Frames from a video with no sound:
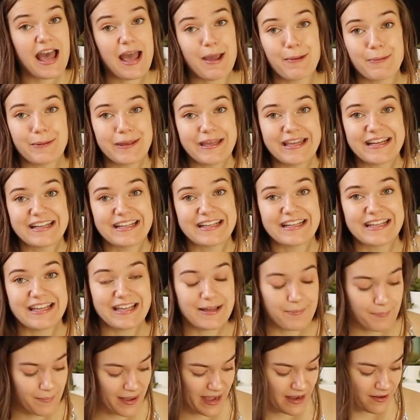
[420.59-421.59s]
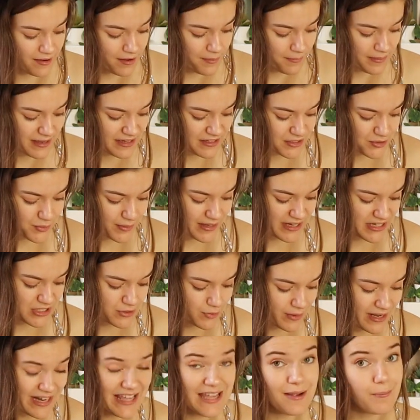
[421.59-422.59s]
I mean, it might not be in
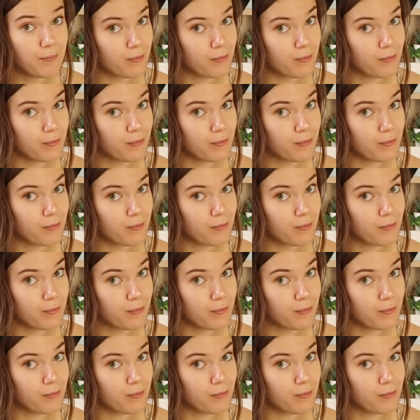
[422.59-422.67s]
2020.